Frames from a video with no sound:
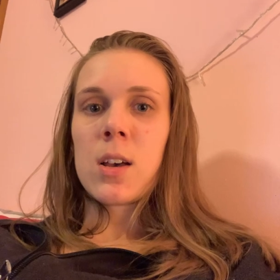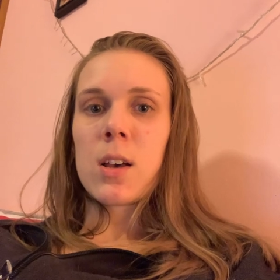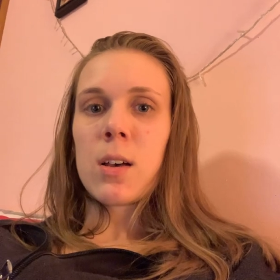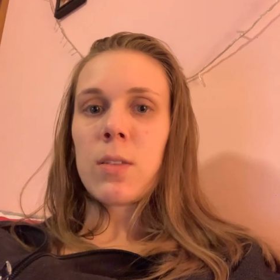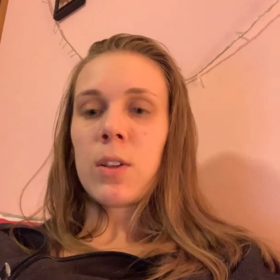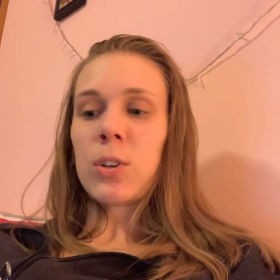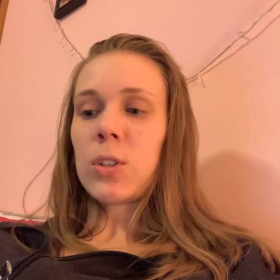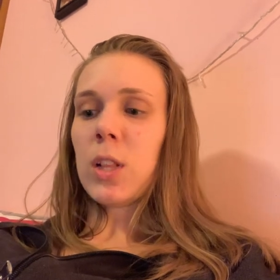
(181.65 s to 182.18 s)

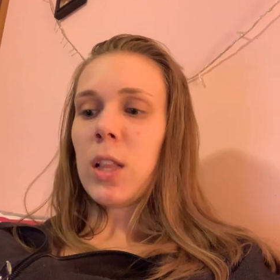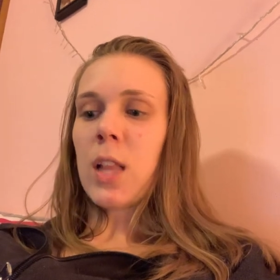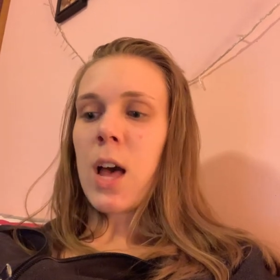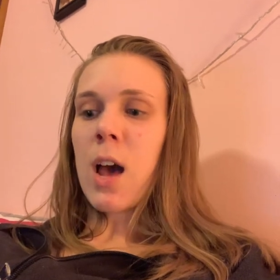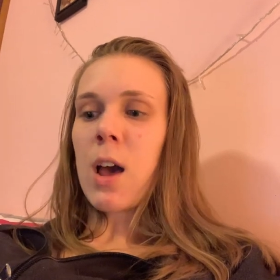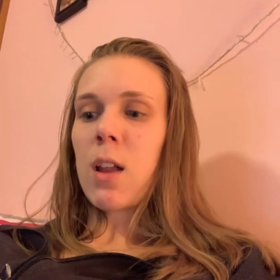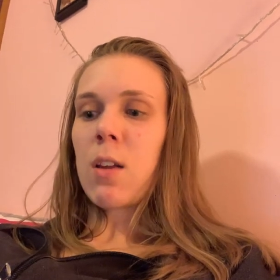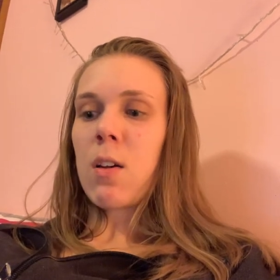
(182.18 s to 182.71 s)
There's a
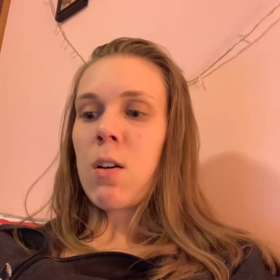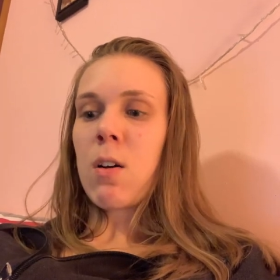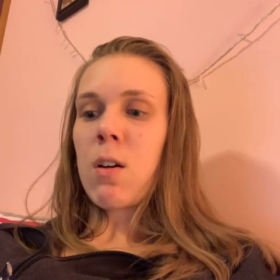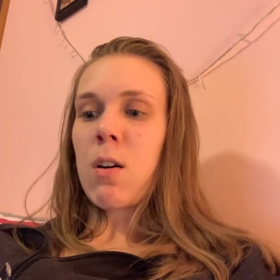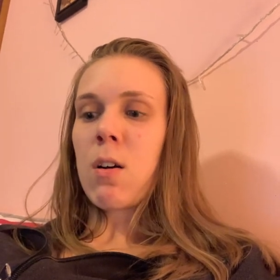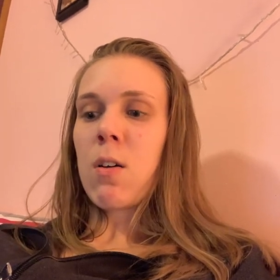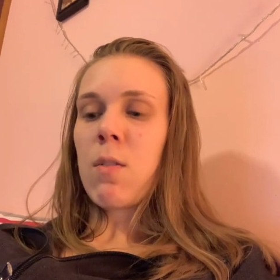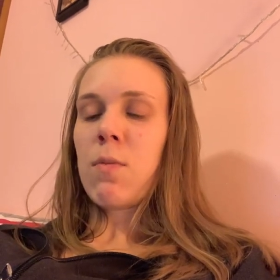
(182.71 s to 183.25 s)
lot
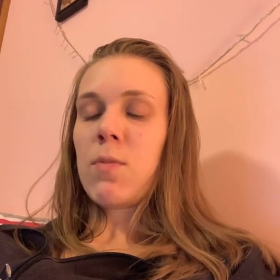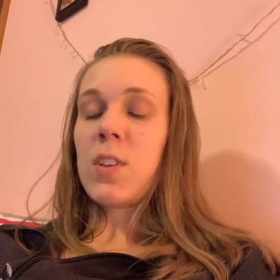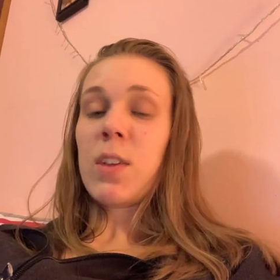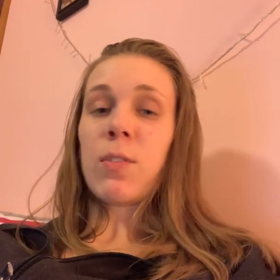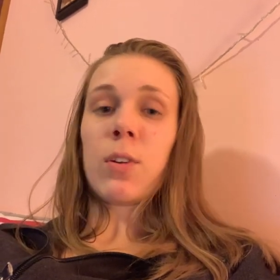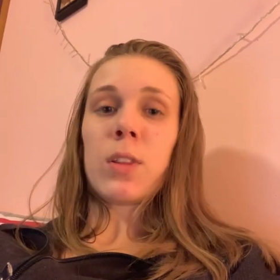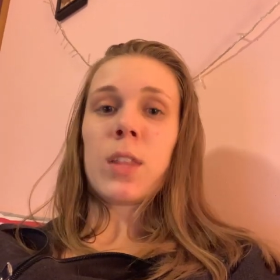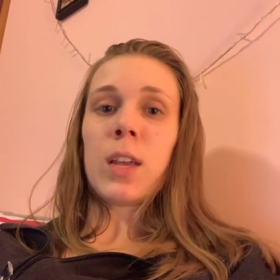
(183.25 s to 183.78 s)
of
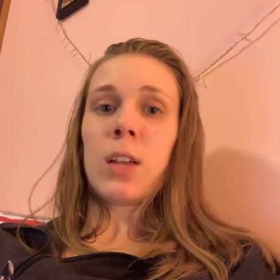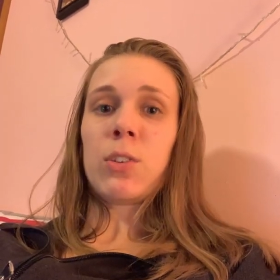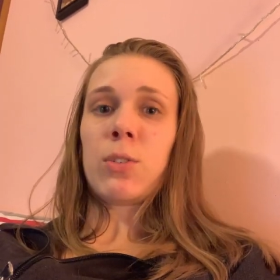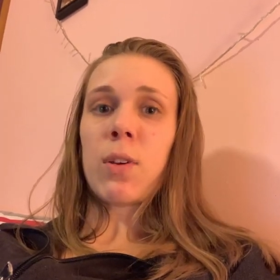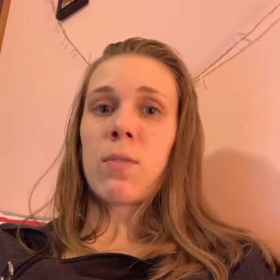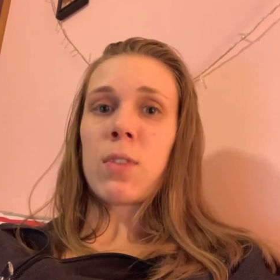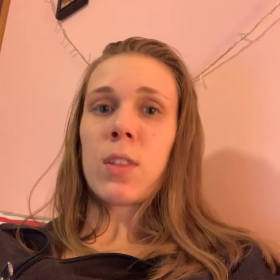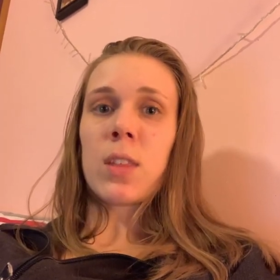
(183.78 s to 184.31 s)
different things you
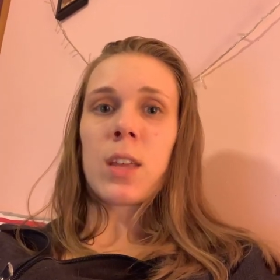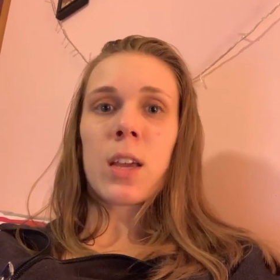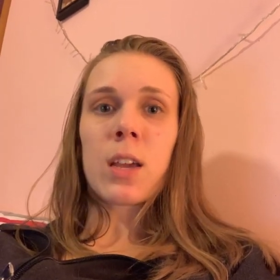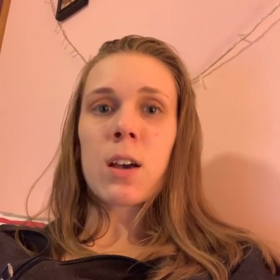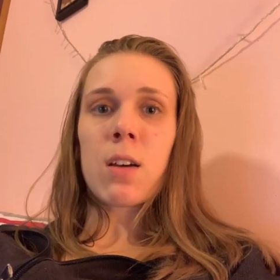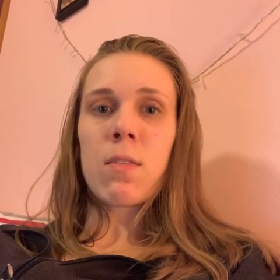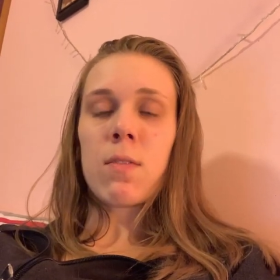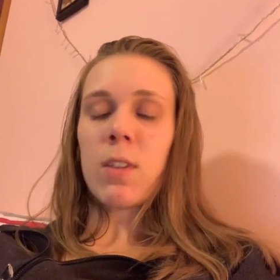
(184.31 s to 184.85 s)
have to think
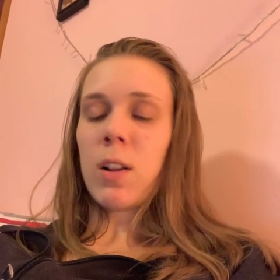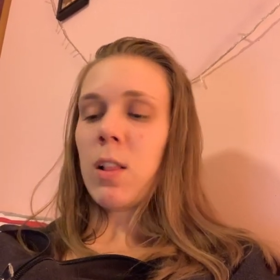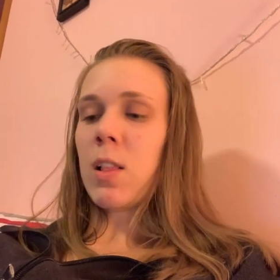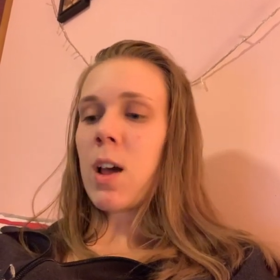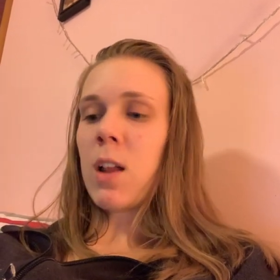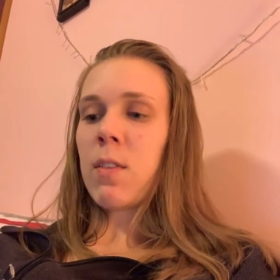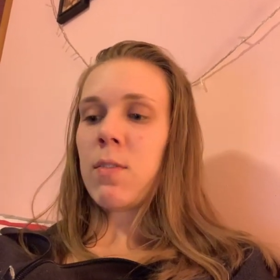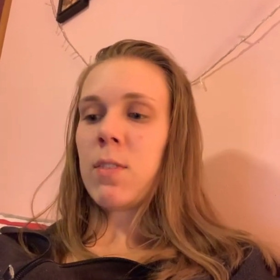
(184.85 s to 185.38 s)
of and a
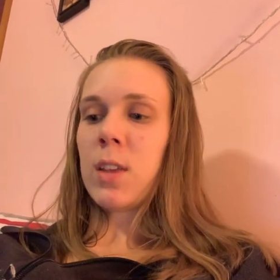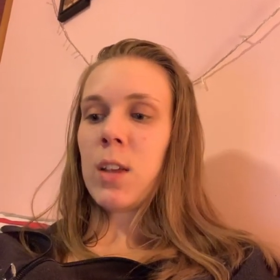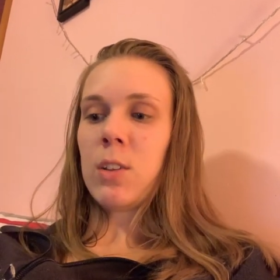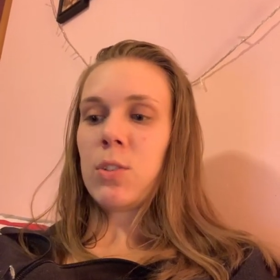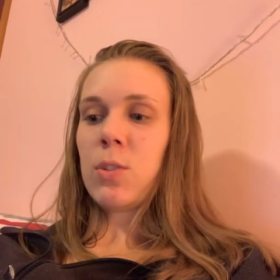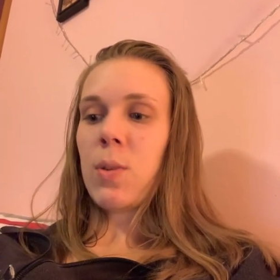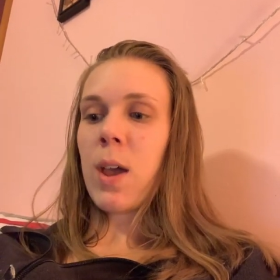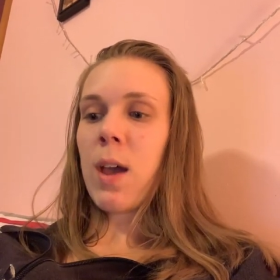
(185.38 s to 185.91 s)
lot of
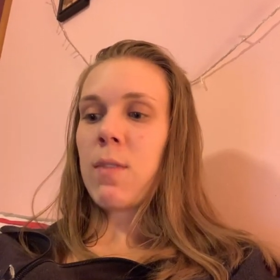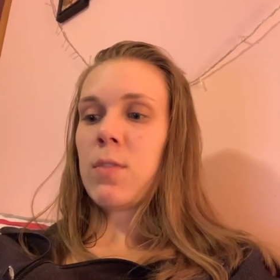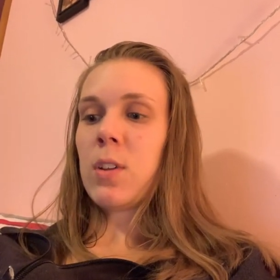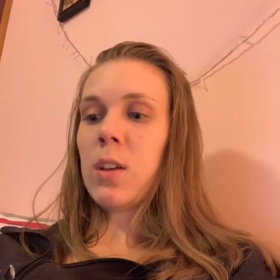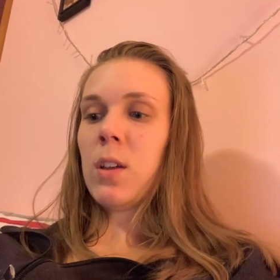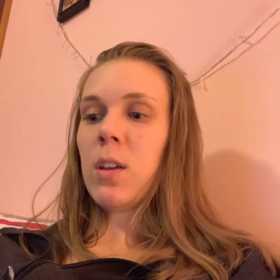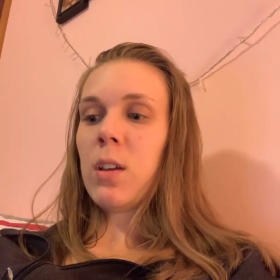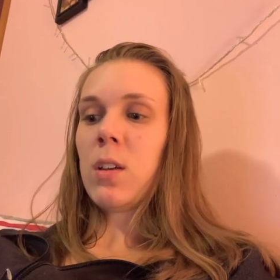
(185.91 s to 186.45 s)
things you have
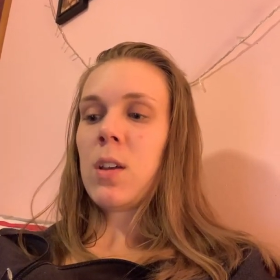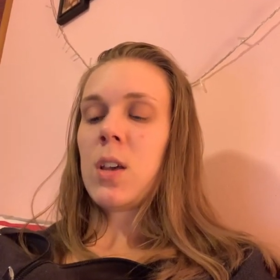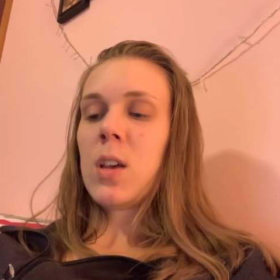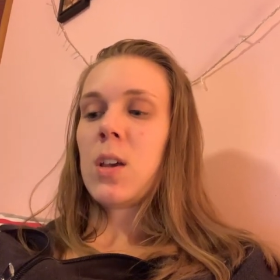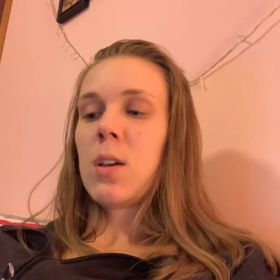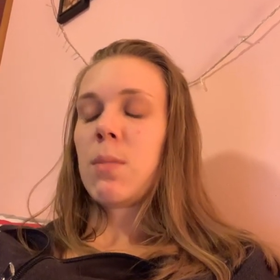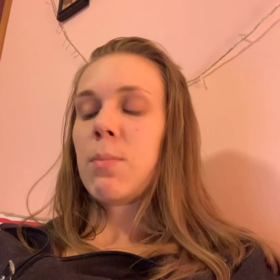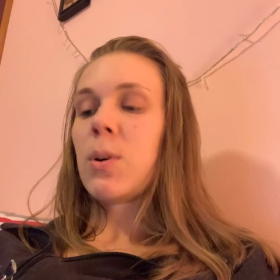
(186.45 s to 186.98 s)
to
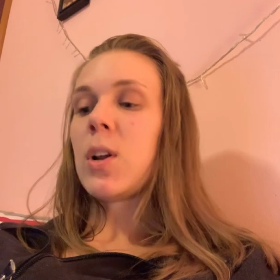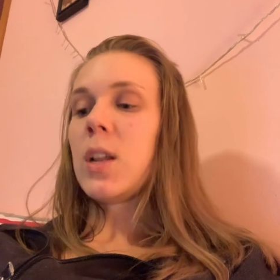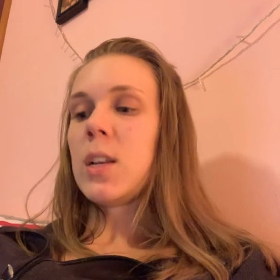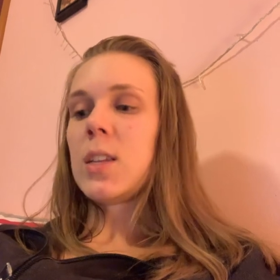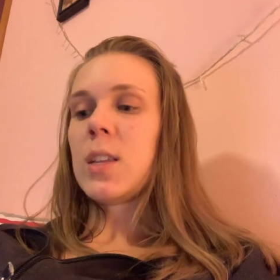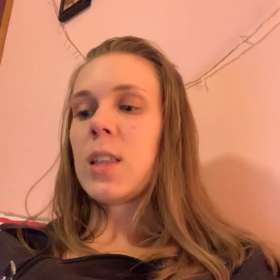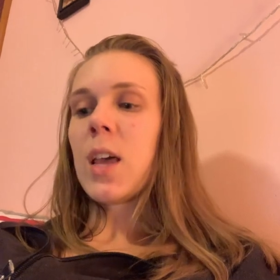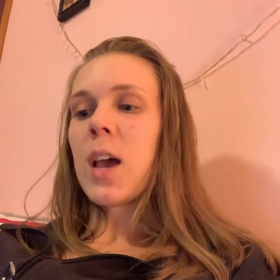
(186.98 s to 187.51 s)
put
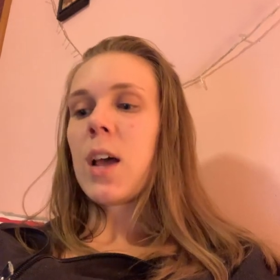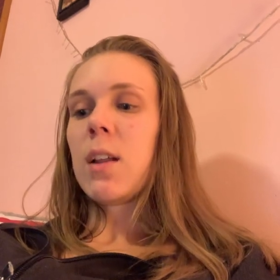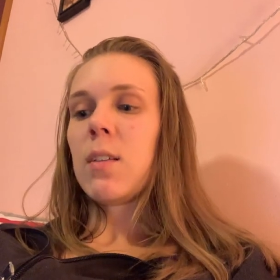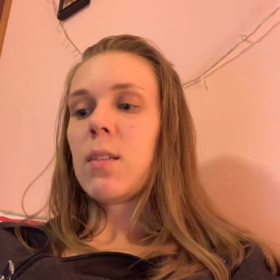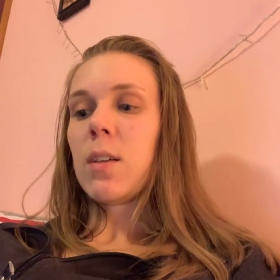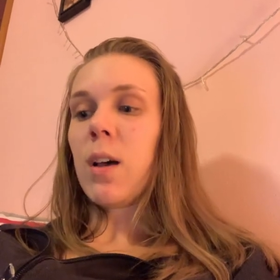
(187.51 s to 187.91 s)
into that,